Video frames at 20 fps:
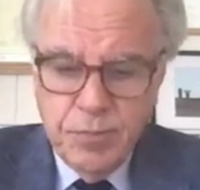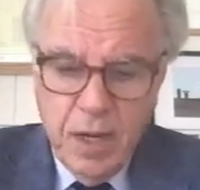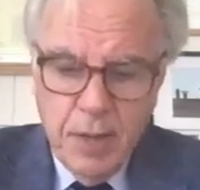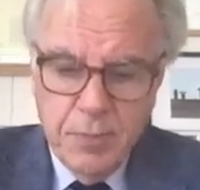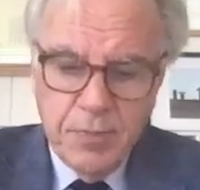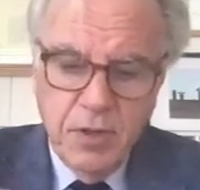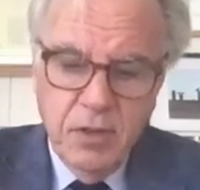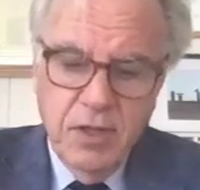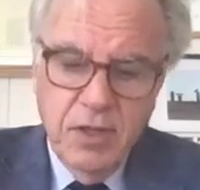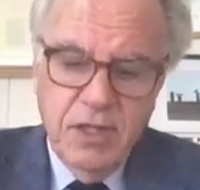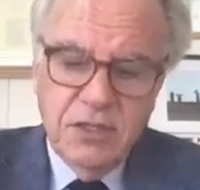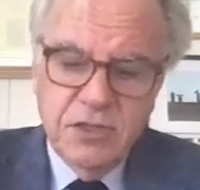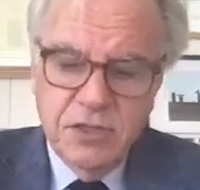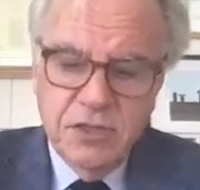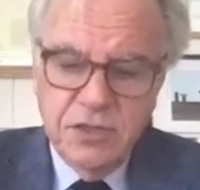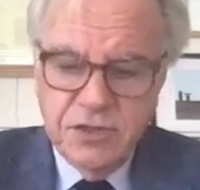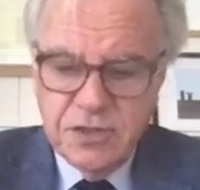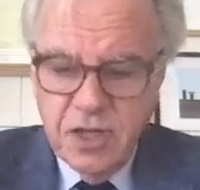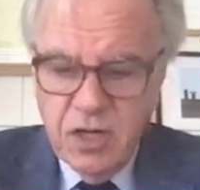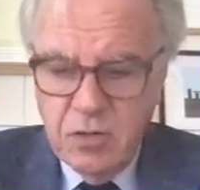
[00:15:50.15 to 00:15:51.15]

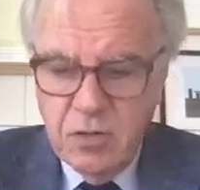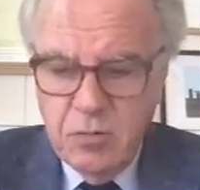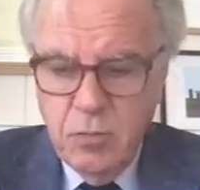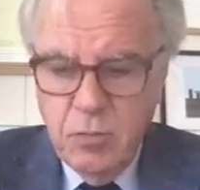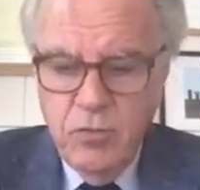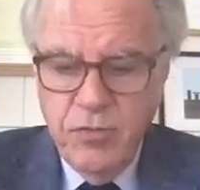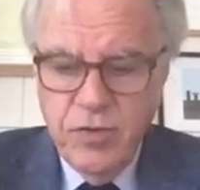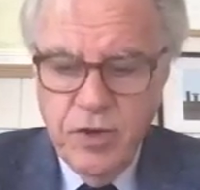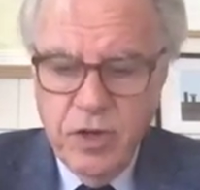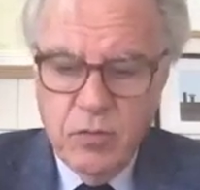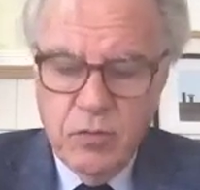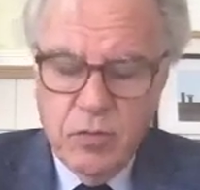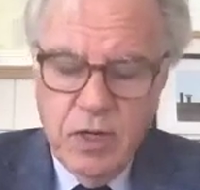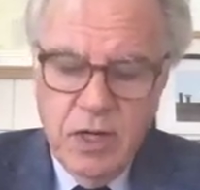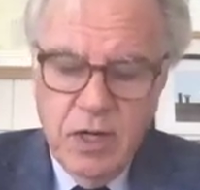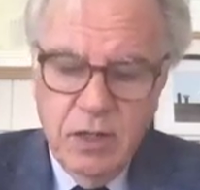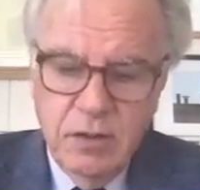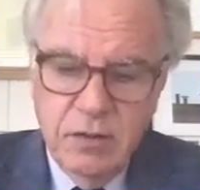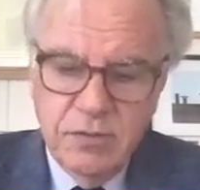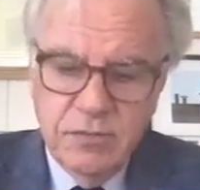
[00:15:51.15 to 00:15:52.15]
populations that are moving
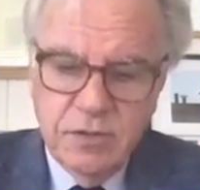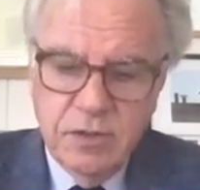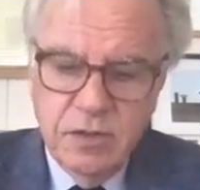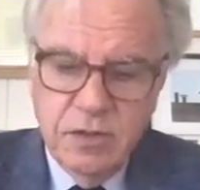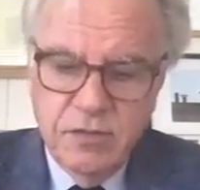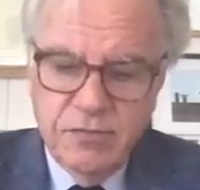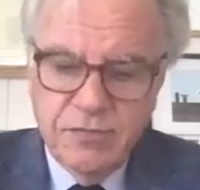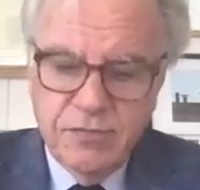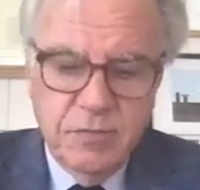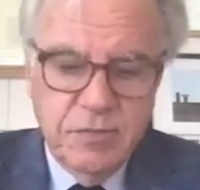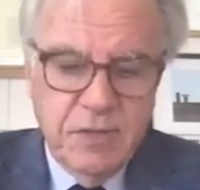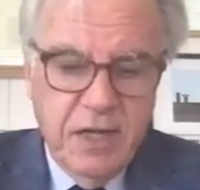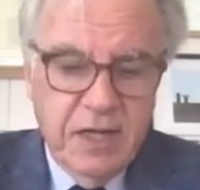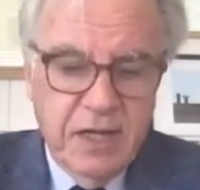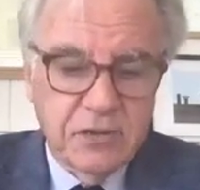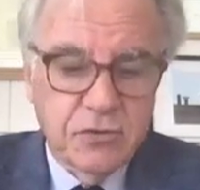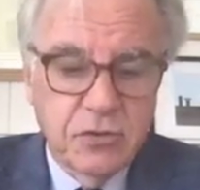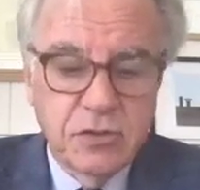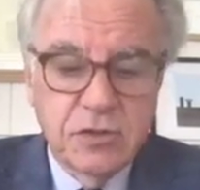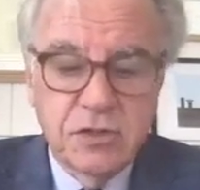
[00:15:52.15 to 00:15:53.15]
around from
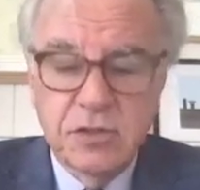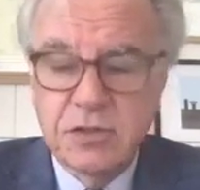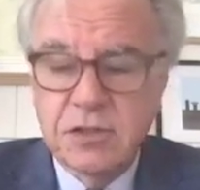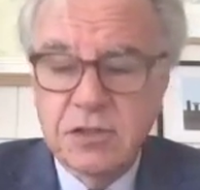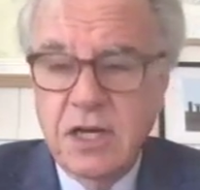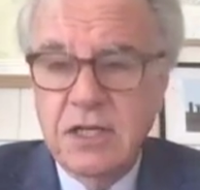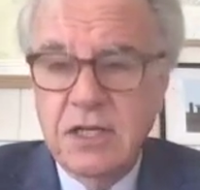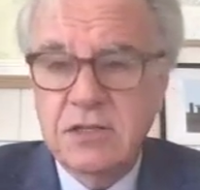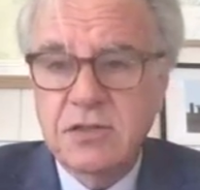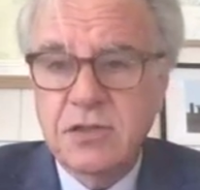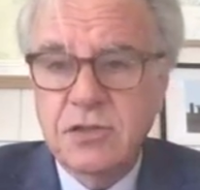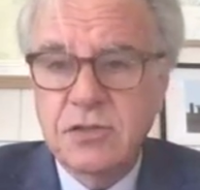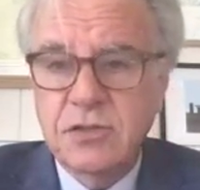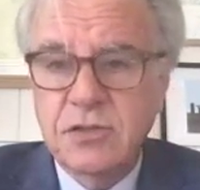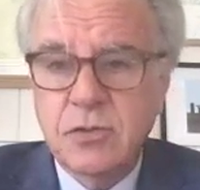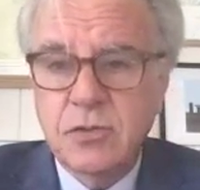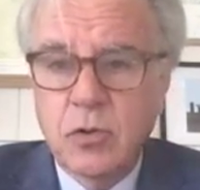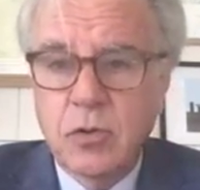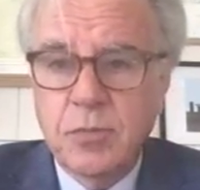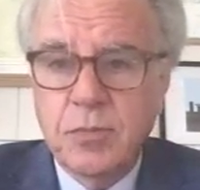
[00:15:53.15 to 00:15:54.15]
natural
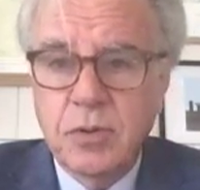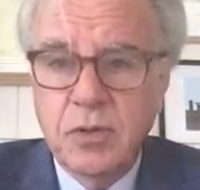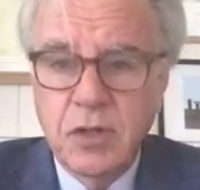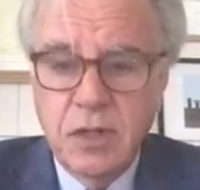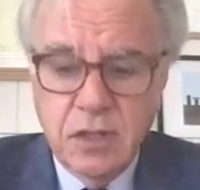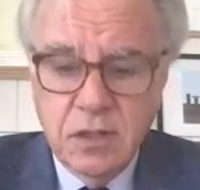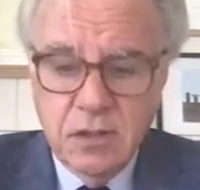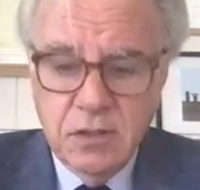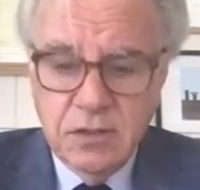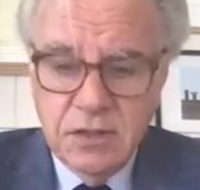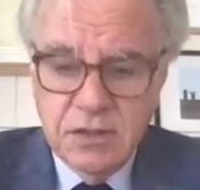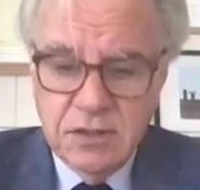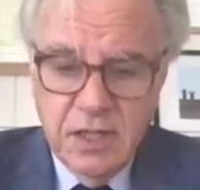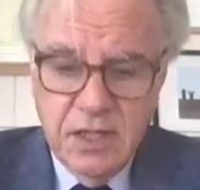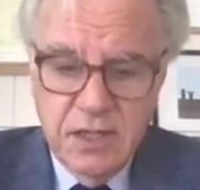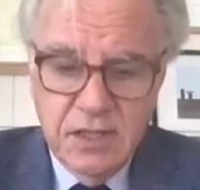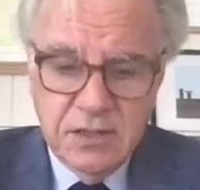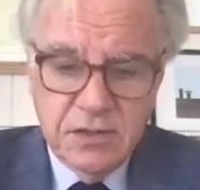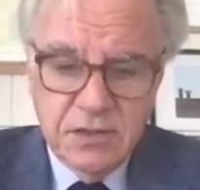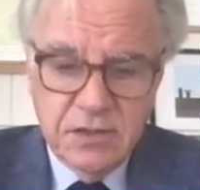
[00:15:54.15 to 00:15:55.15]
disasters or political
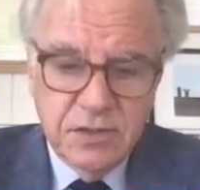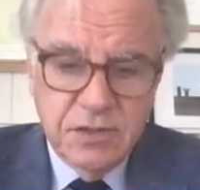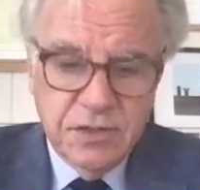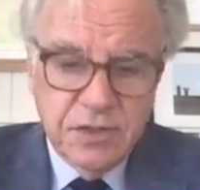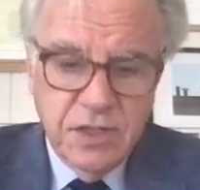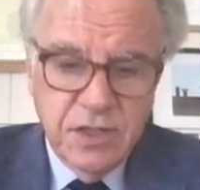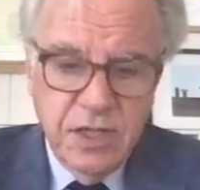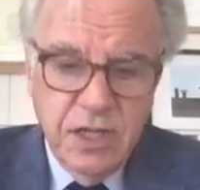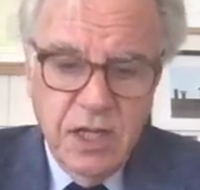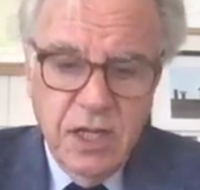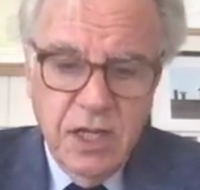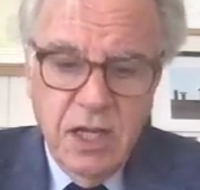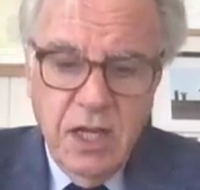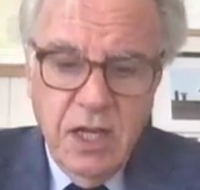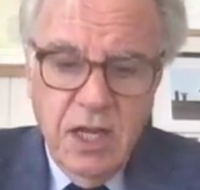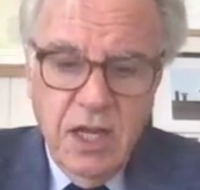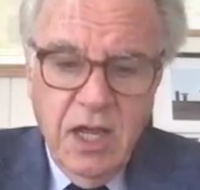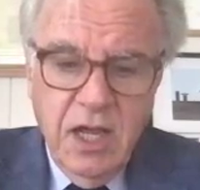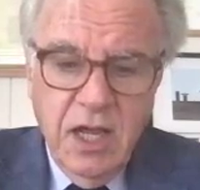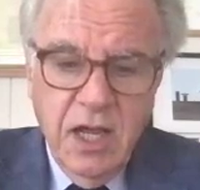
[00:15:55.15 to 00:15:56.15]
disasters.
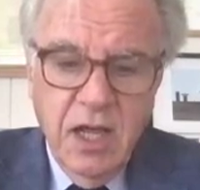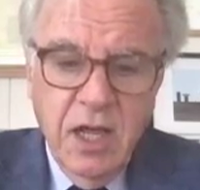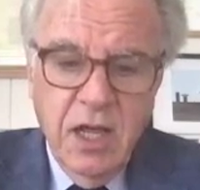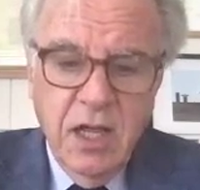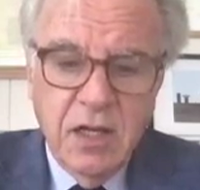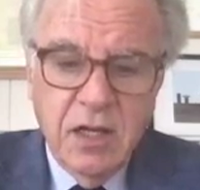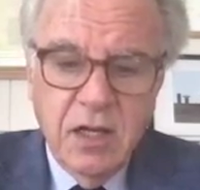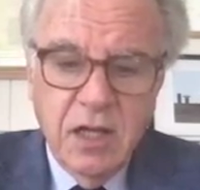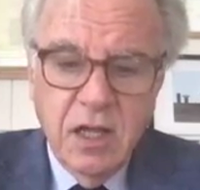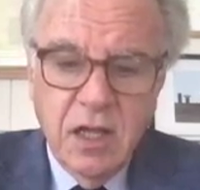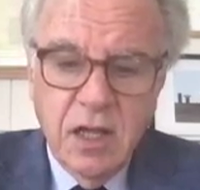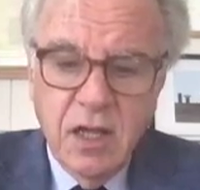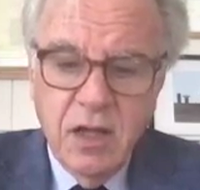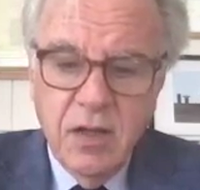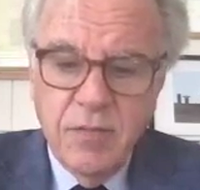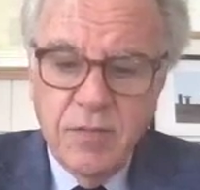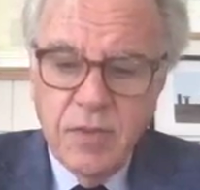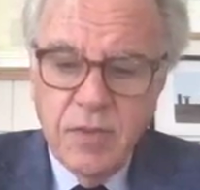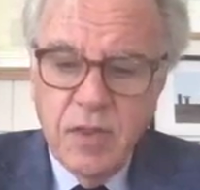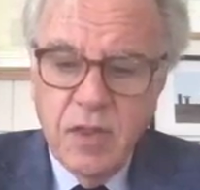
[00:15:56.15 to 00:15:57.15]
And
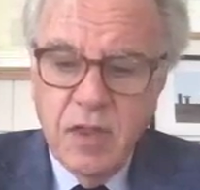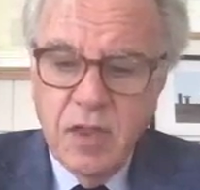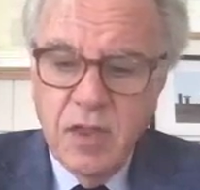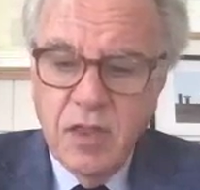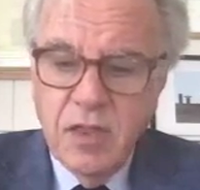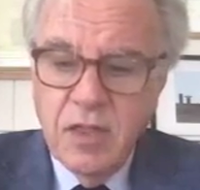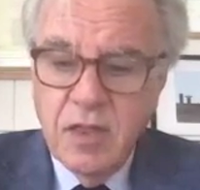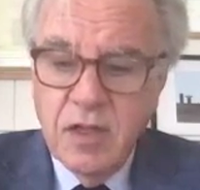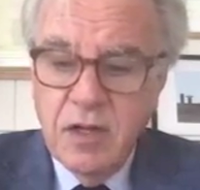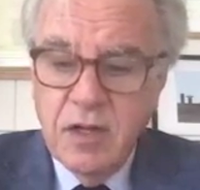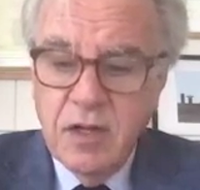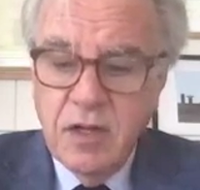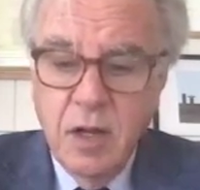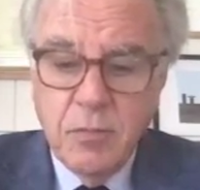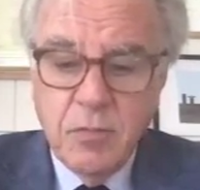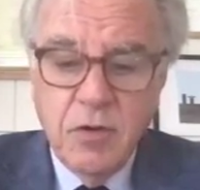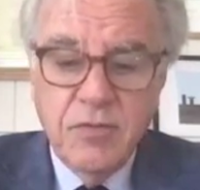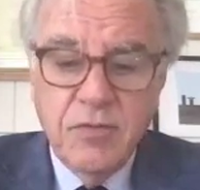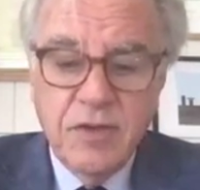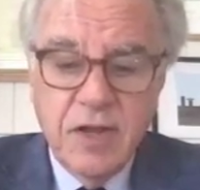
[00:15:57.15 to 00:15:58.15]
the
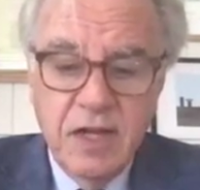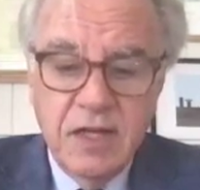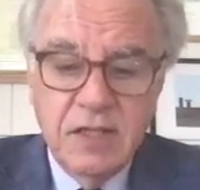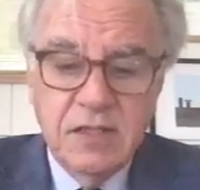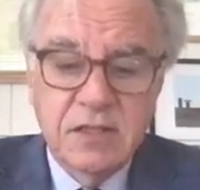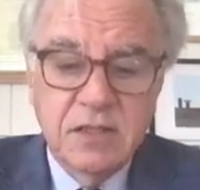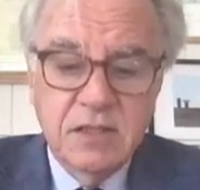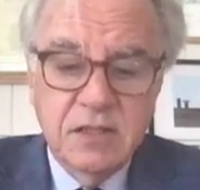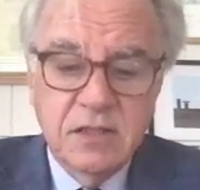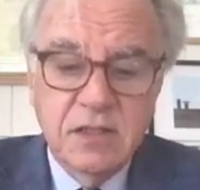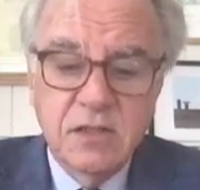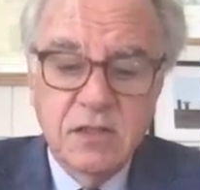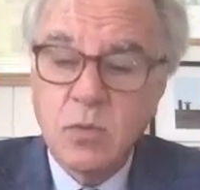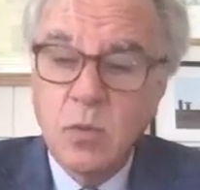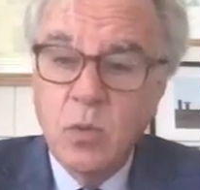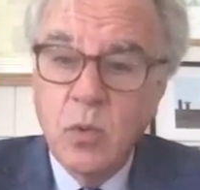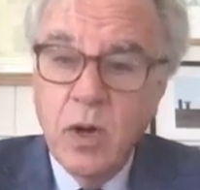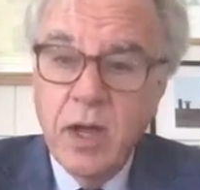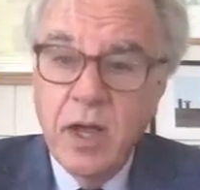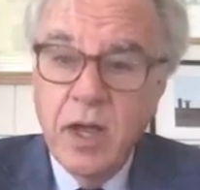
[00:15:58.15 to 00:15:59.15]
number of cases is
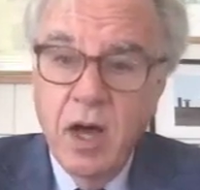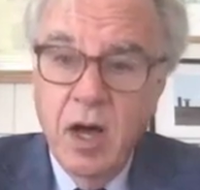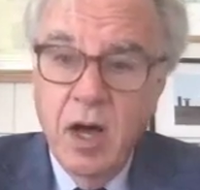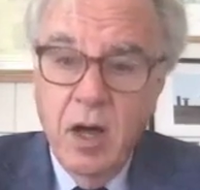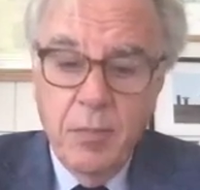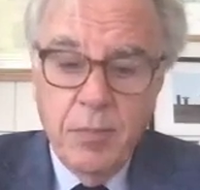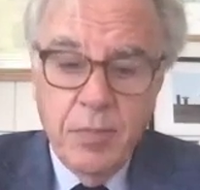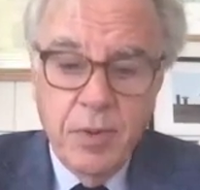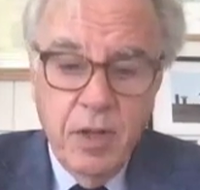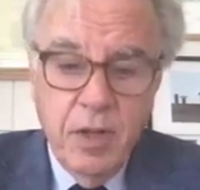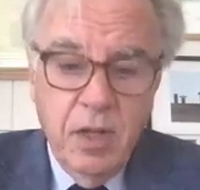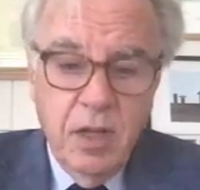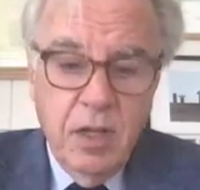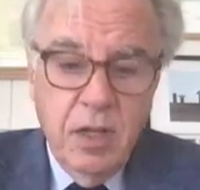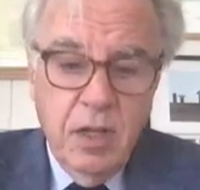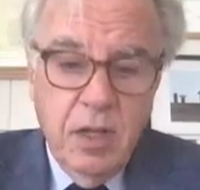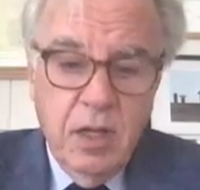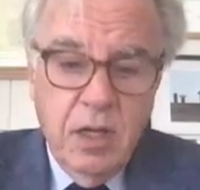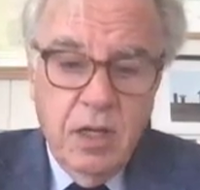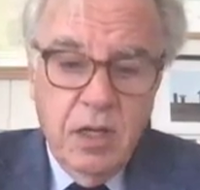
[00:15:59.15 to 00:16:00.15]
way up.
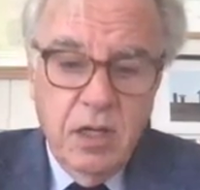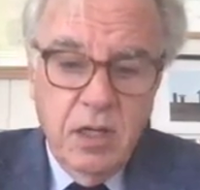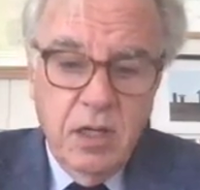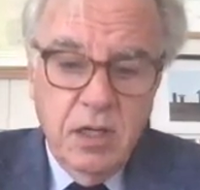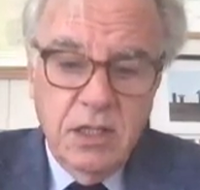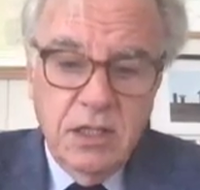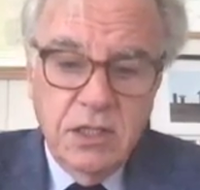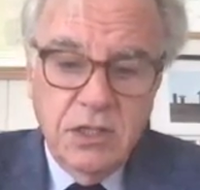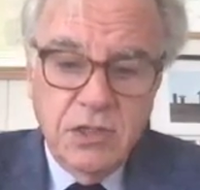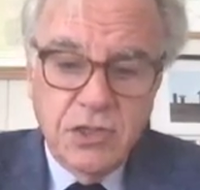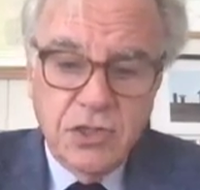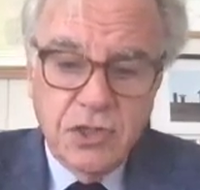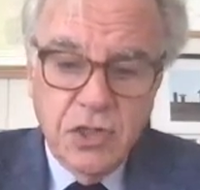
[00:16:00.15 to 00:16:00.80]
In